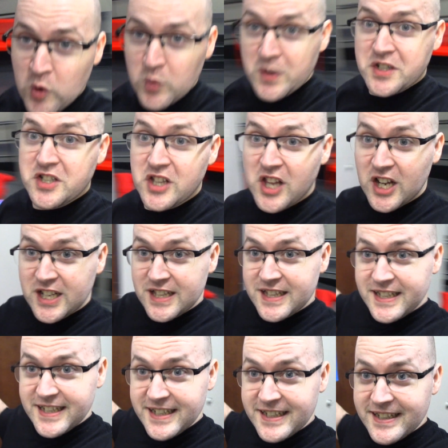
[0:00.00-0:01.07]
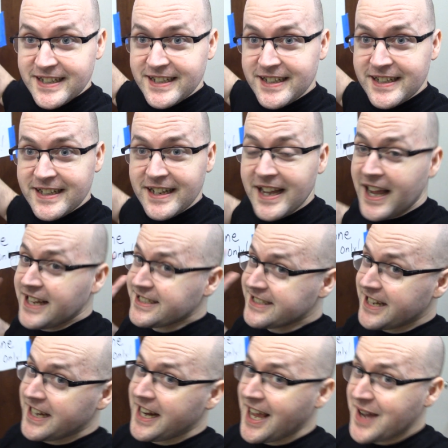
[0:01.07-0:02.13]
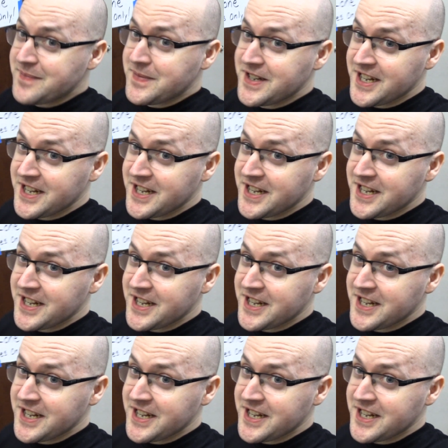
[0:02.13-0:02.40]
which luckily has not happened